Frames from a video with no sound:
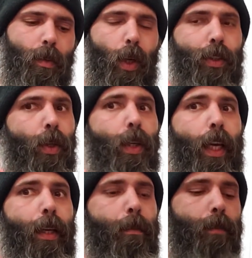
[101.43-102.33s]
It works
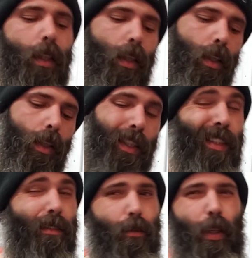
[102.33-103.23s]
okay.
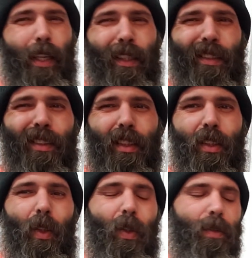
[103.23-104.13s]
Granted, it's a
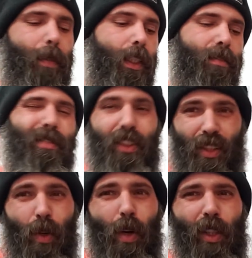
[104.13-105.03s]
little old, but it
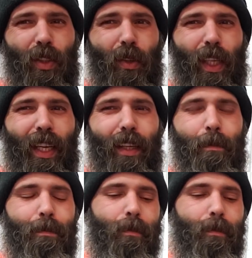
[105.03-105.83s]
still works okay.